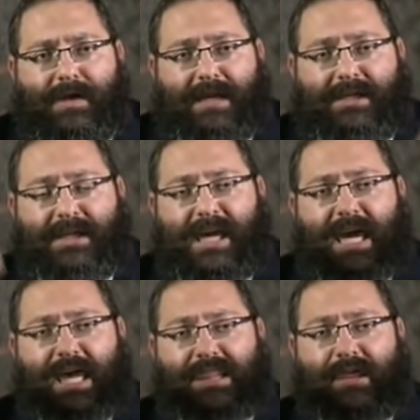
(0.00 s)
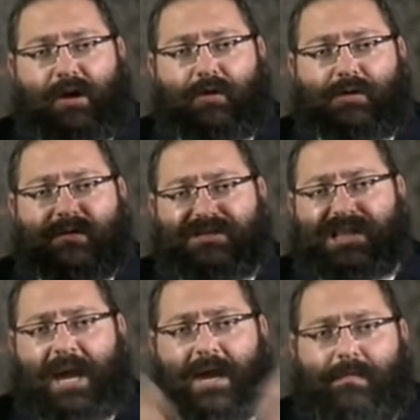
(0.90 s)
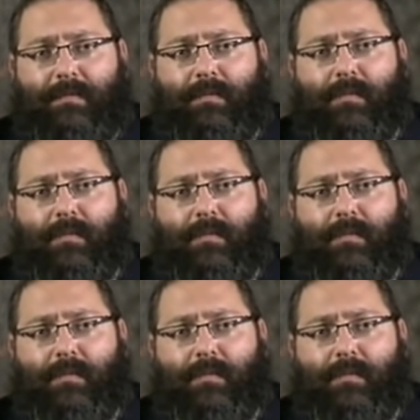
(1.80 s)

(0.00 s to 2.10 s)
That's the ethos of Shem.